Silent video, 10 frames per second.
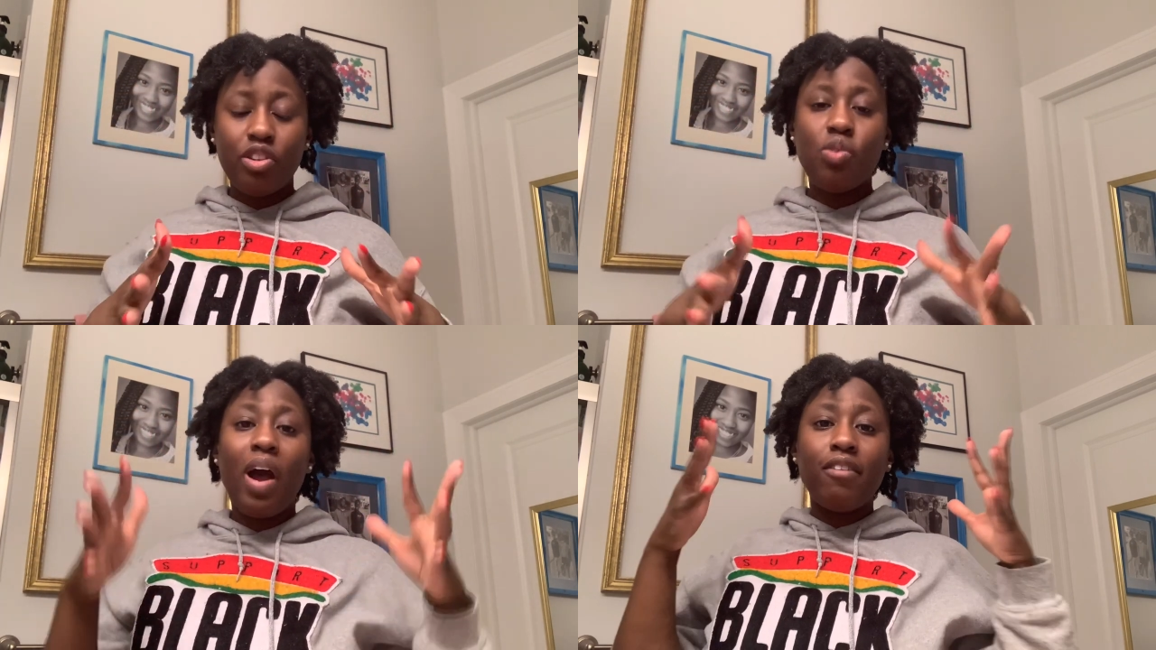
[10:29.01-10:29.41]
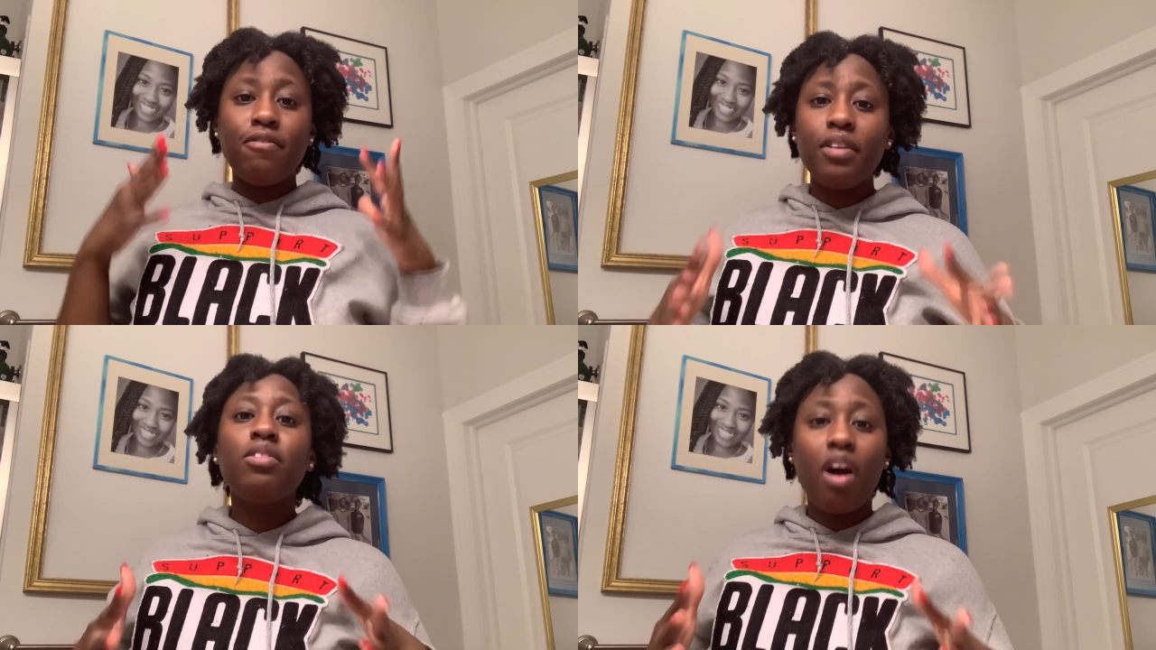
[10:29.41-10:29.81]
Speaker 1: Do I
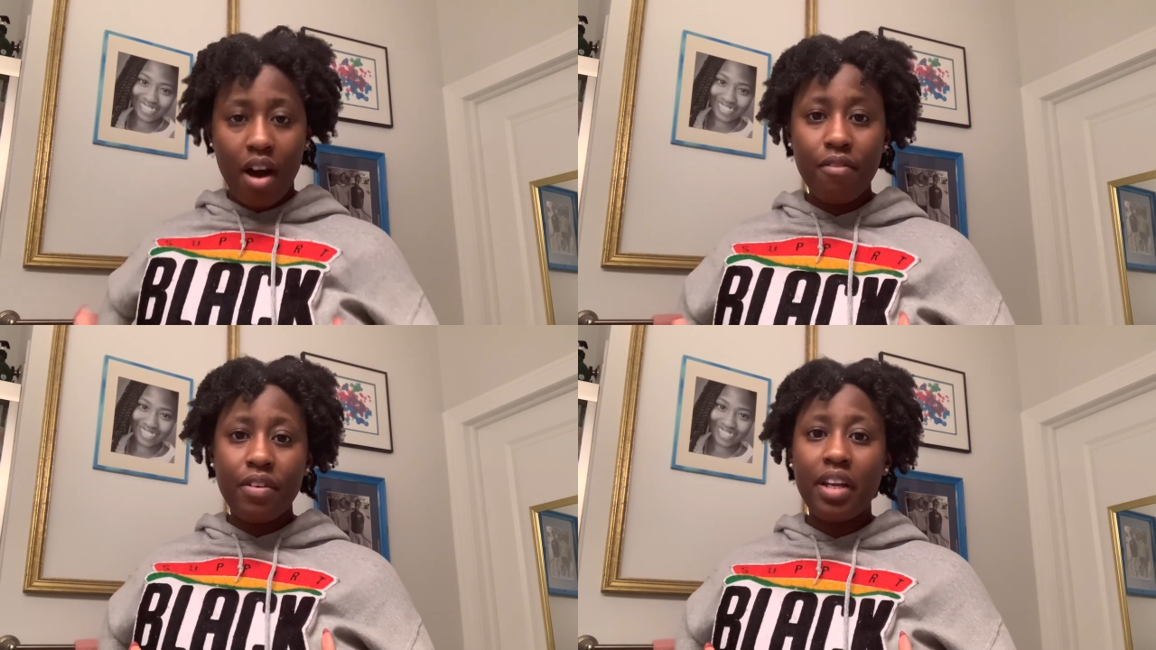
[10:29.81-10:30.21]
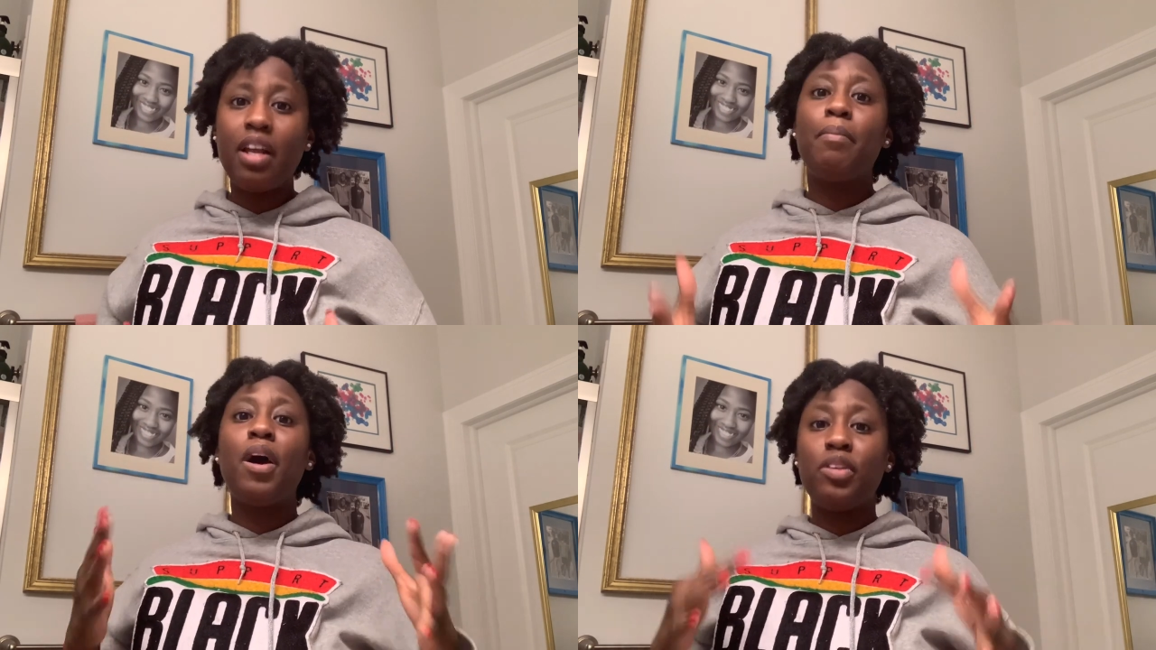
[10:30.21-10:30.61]
feel confident
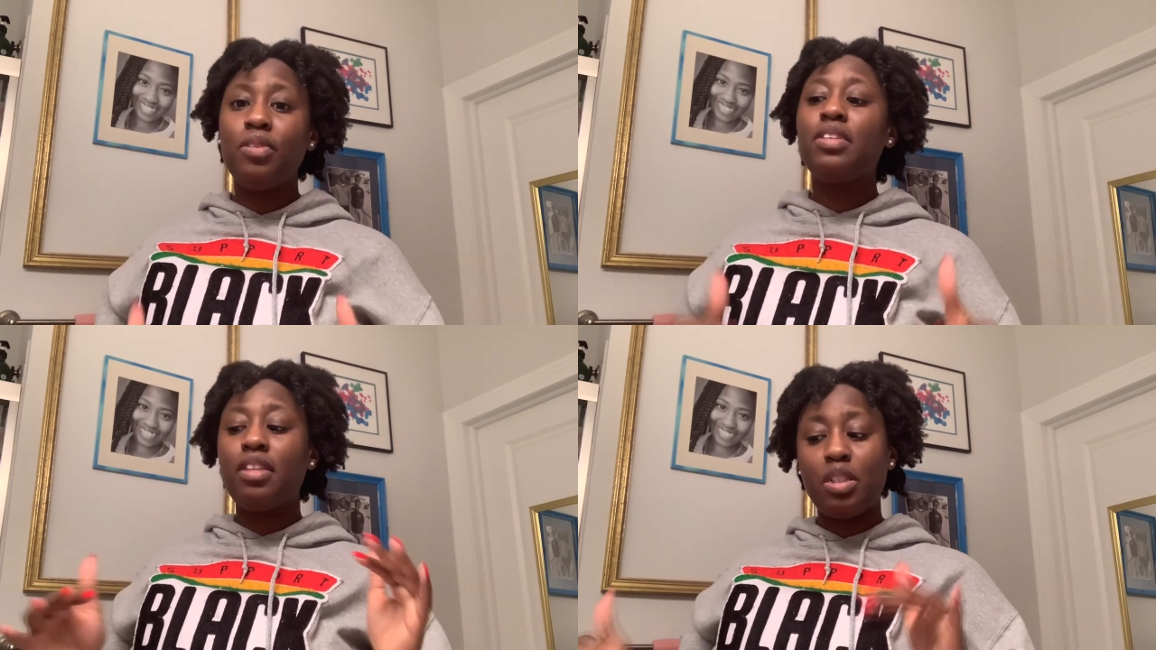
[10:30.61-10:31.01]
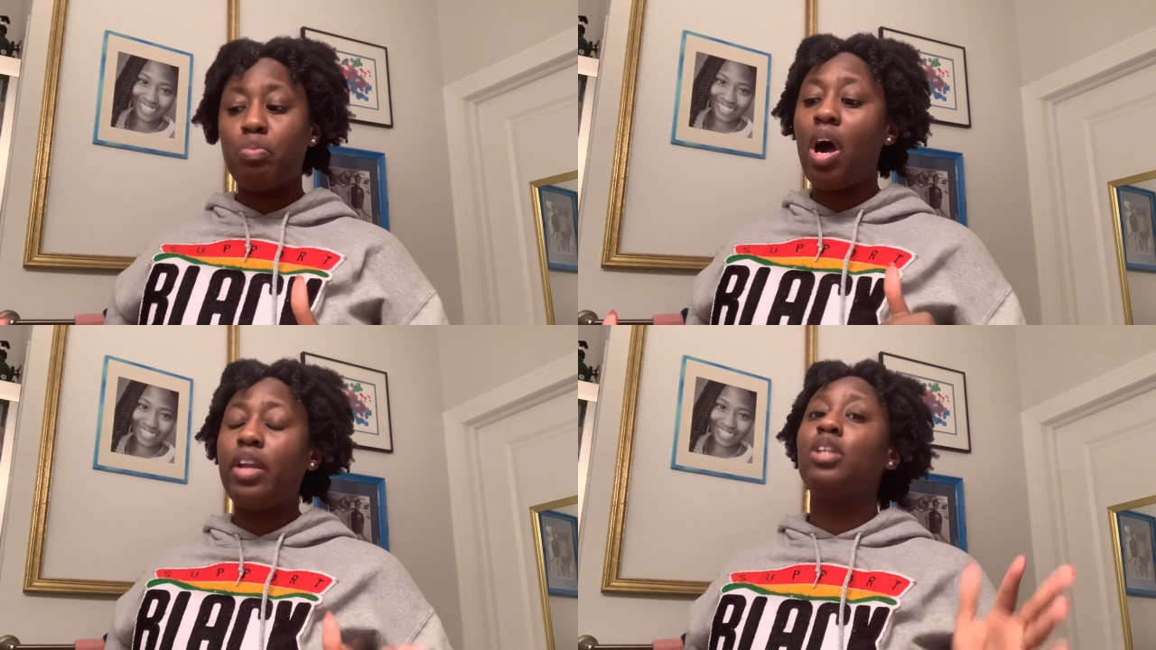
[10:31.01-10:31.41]
about using these
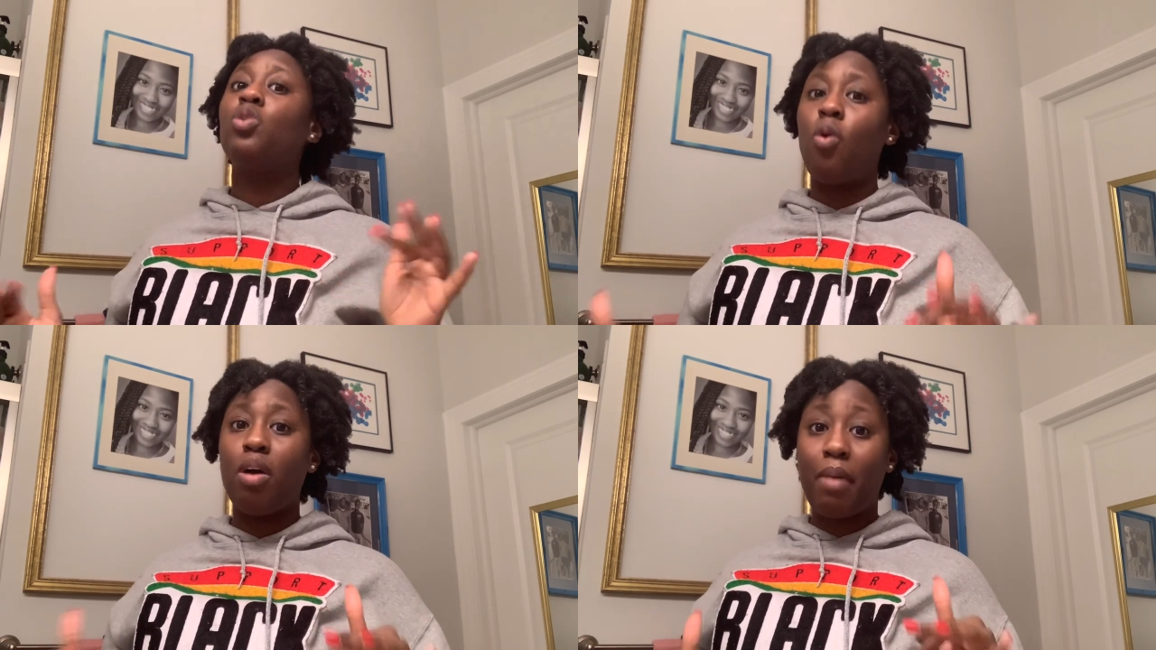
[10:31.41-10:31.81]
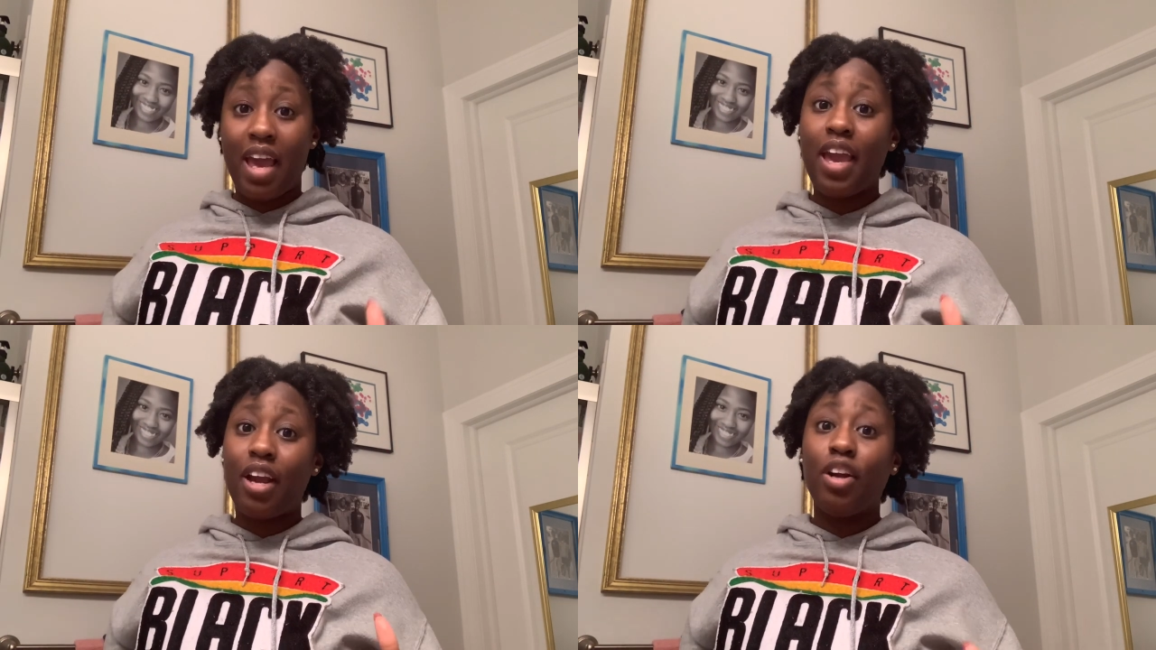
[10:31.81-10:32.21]
products on my hair?